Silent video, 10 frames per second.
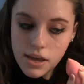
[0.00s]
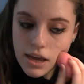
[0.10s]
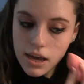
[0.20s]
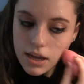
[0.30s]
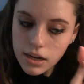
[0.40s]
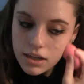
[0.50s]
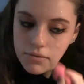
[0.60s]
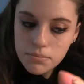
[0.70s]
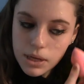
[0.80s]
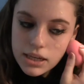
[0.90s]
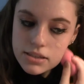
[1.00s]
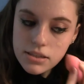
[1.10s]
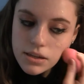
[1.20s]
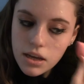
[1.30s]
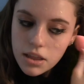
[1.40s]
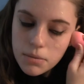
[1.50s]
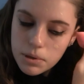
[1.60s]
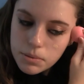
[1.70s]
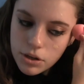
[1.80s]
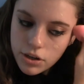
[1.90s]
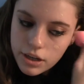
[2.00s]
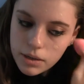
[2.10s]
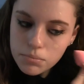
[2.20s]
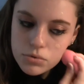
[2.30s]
and it makes the BB cream